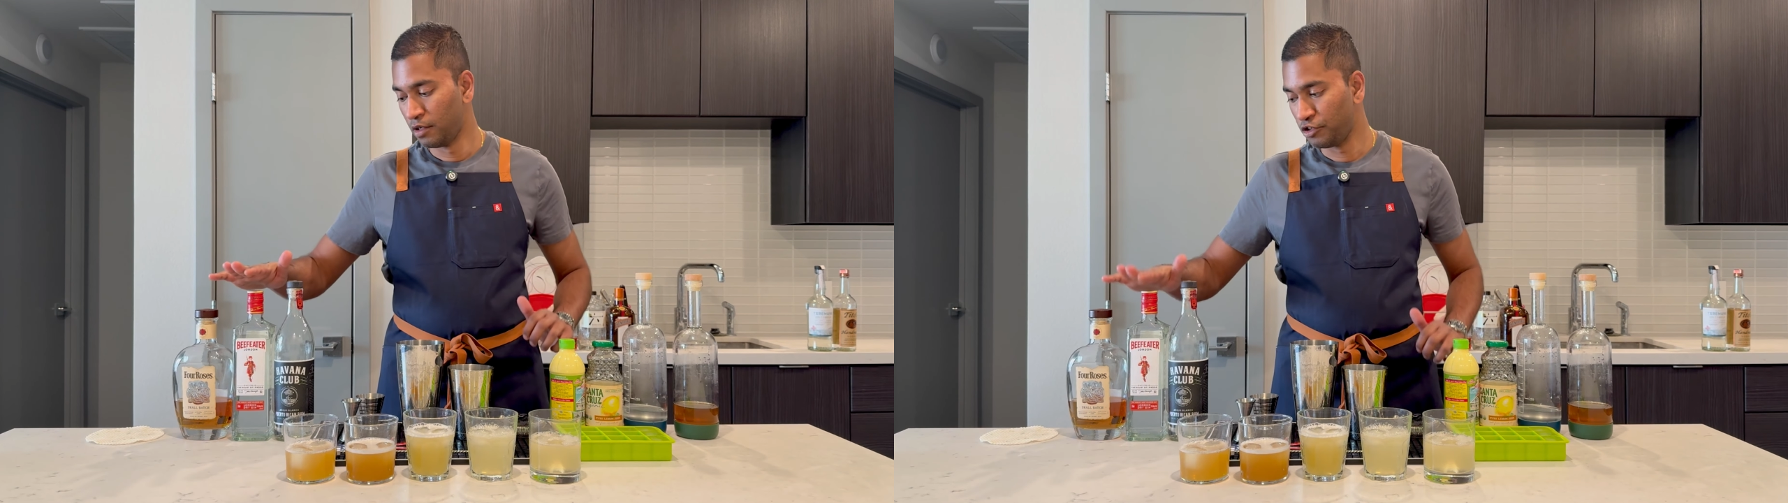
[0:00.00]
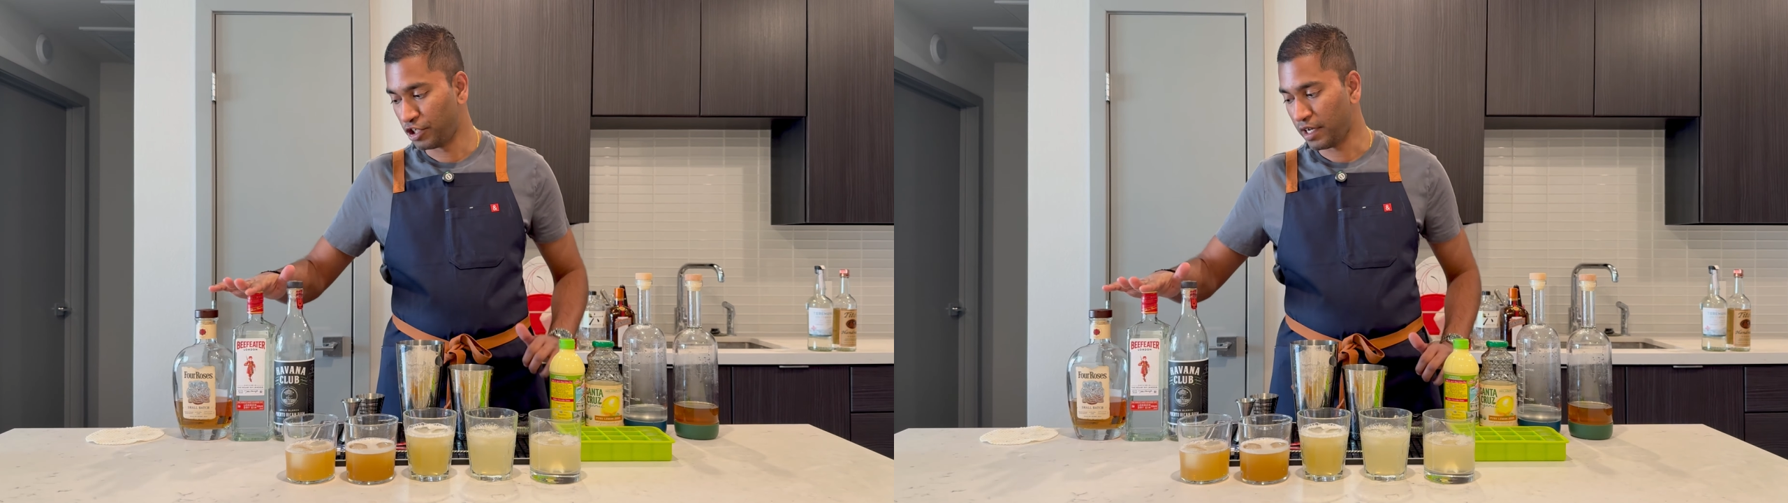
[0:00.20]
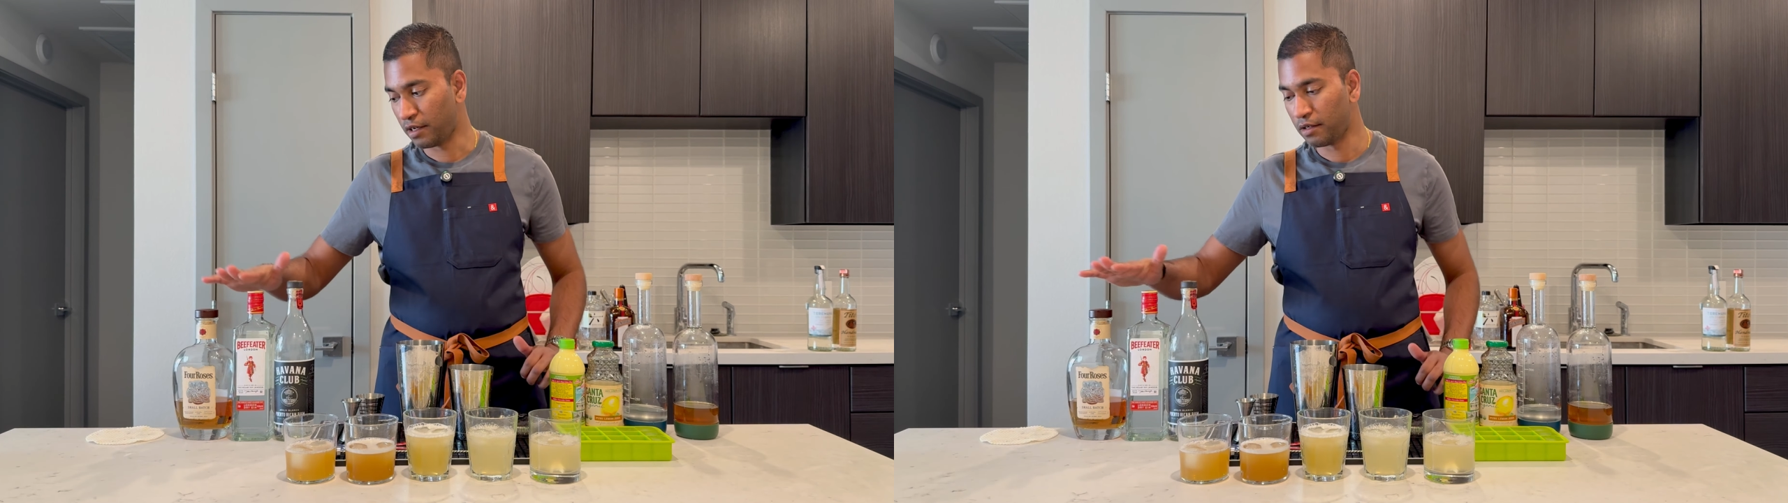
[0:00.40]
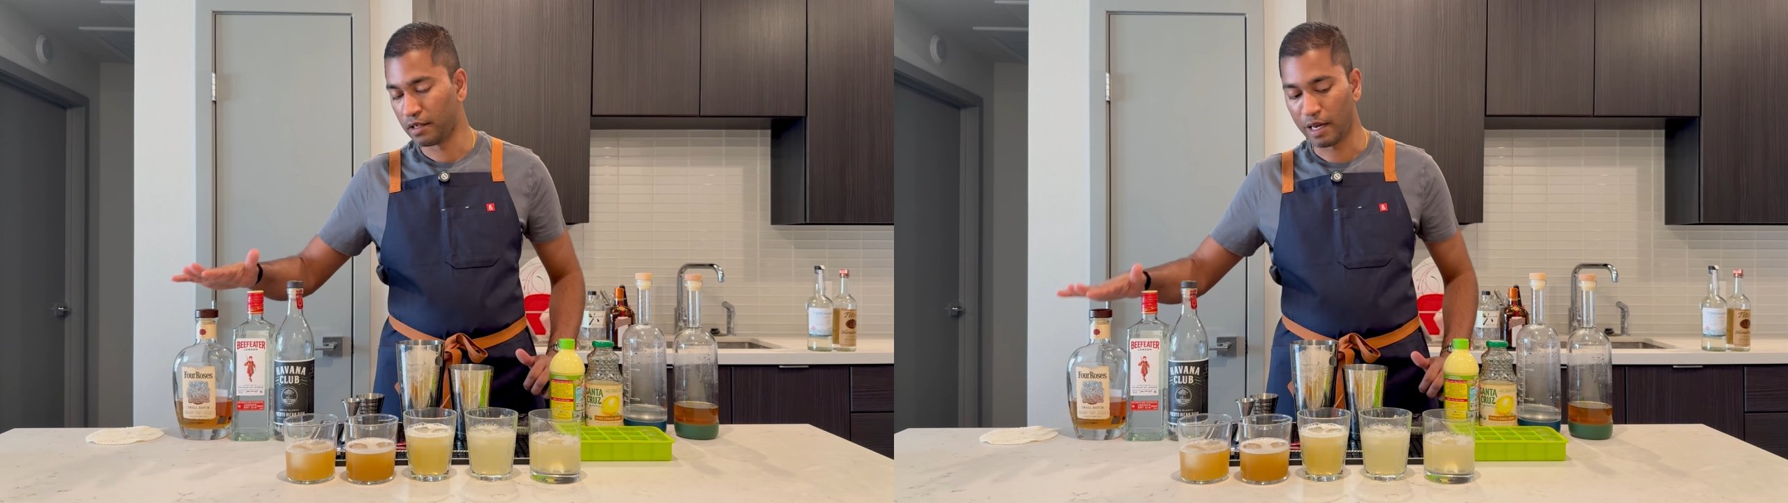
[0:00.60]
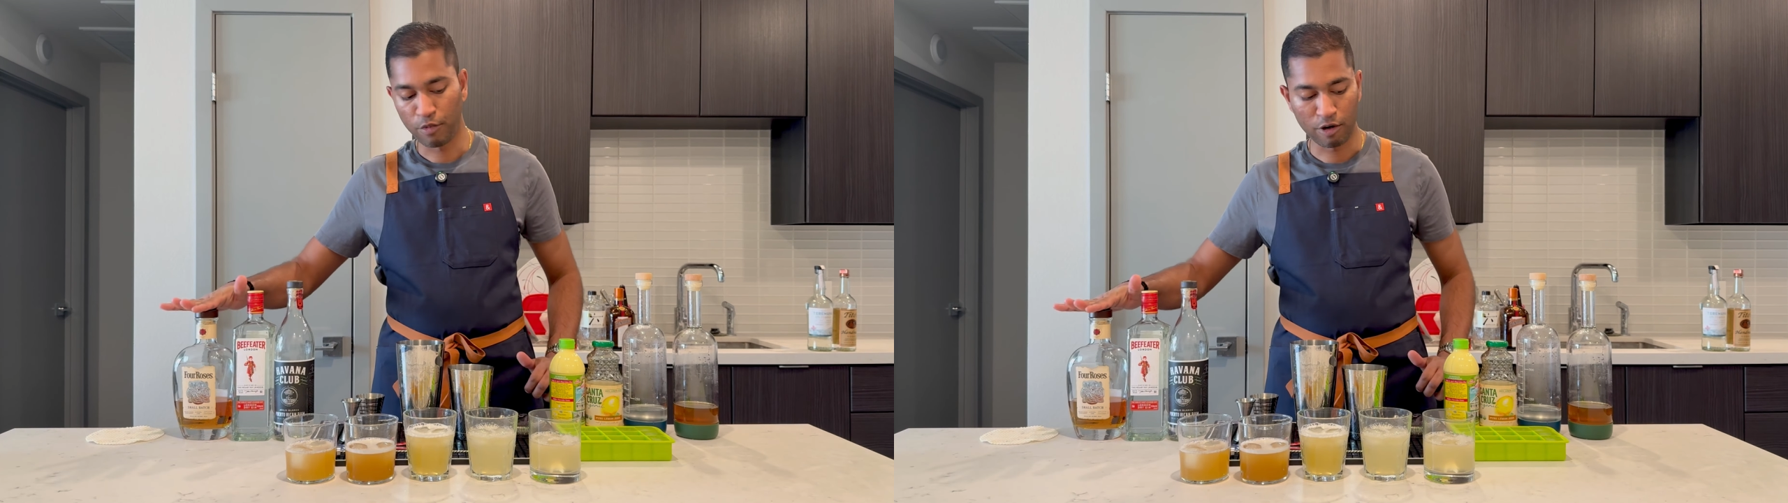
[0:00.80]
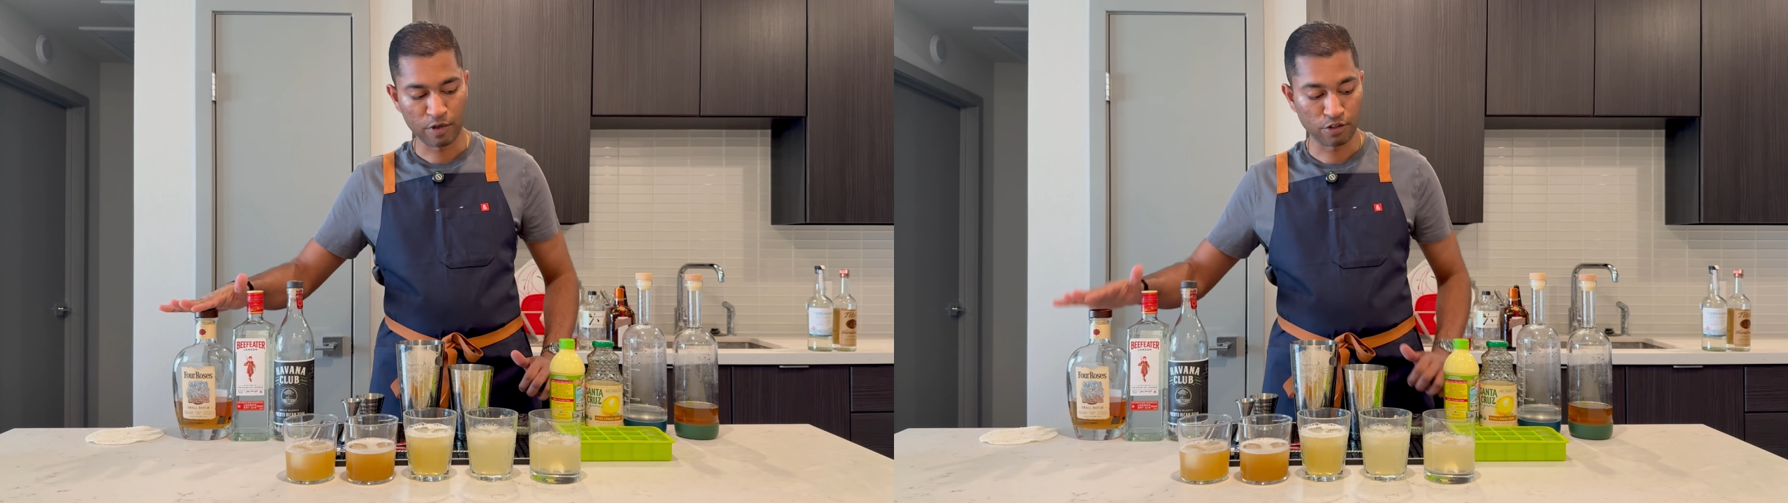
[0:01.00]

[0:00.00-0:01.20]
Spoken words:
gin, and bourbon.